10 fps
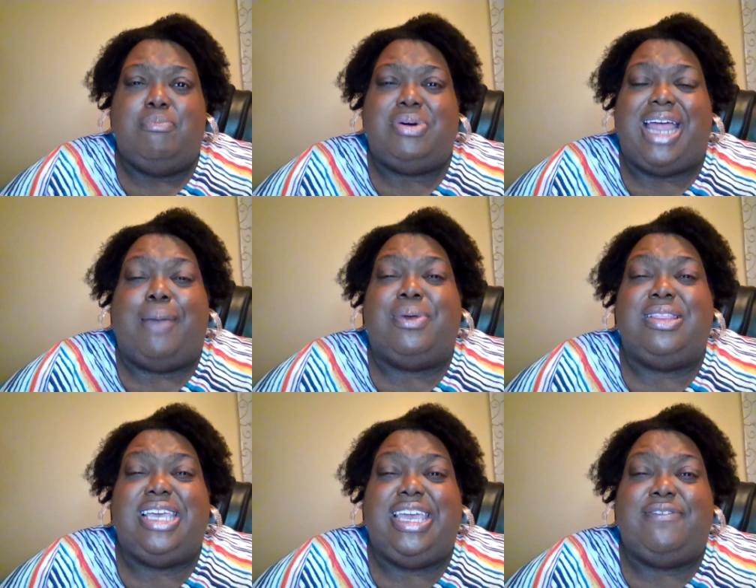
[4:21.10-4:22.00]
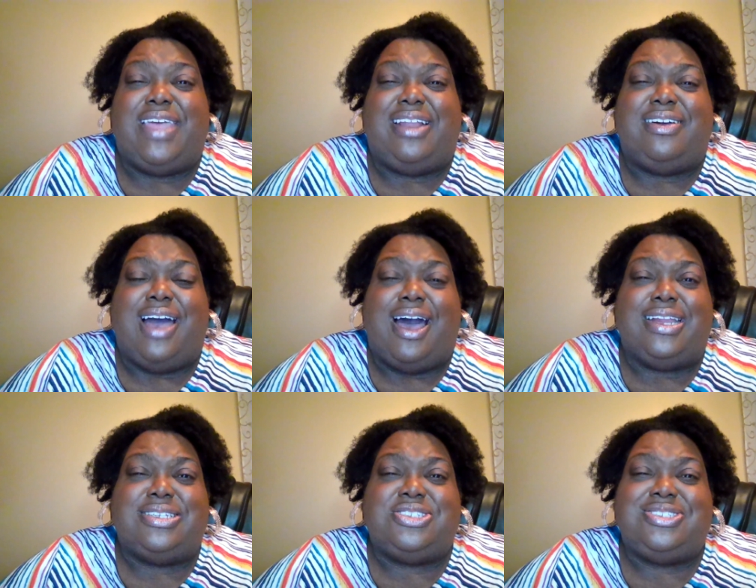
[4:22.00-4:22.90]
But I believe that God
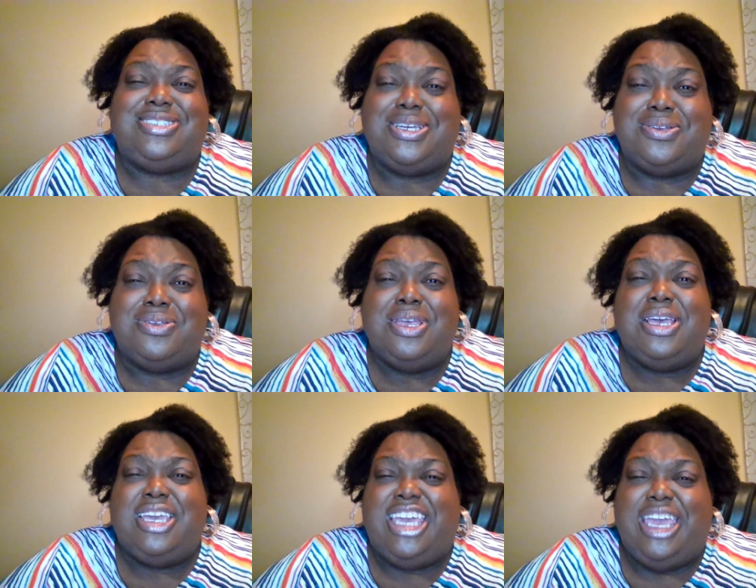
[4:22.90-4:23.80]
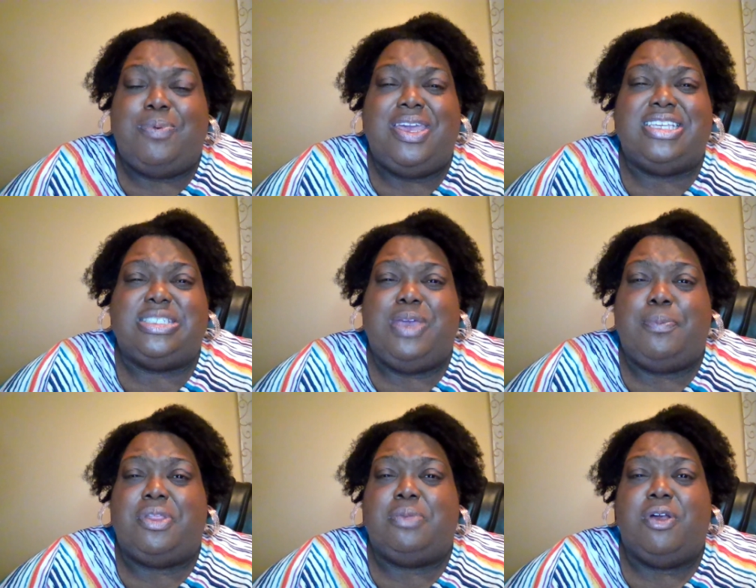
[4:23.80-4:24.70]
is still keeping his
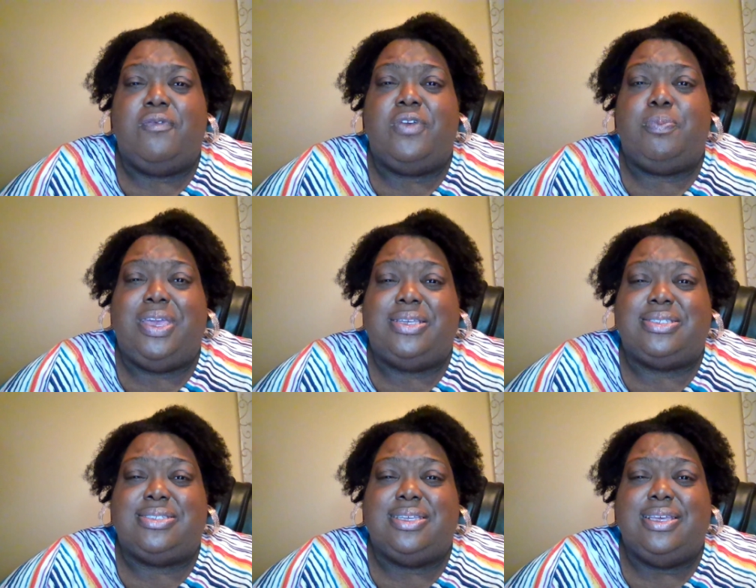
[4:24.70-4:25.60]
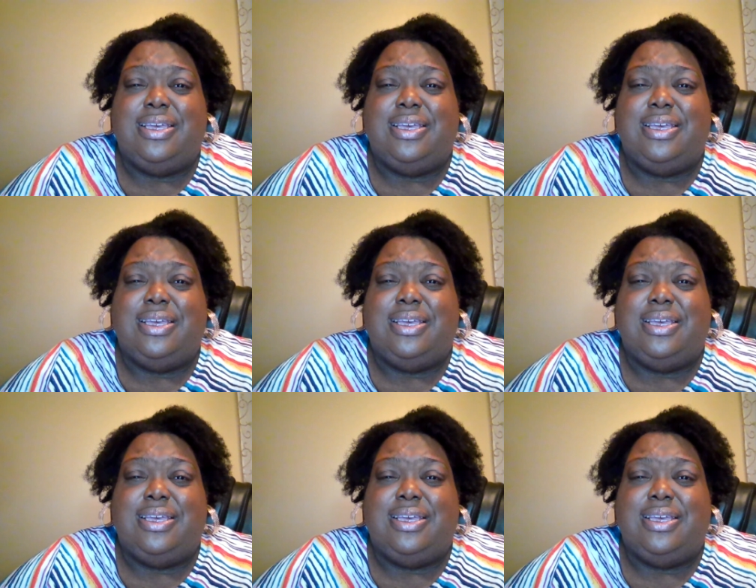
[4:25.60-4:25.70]
people in perfect peace